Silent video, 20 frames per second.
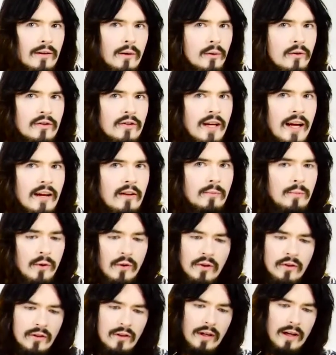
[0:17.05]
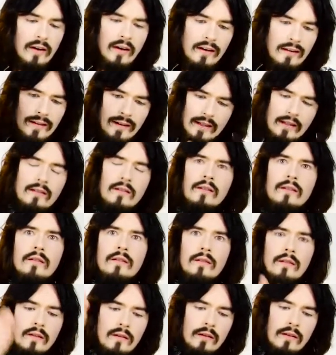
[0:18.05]
Those taste buds are
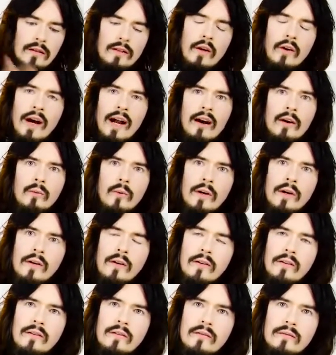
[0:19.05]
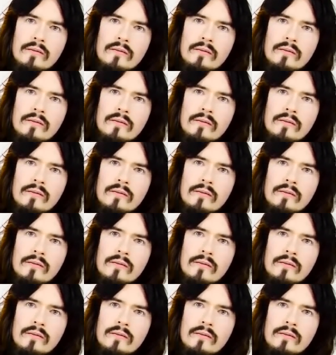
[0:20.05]
hardwired.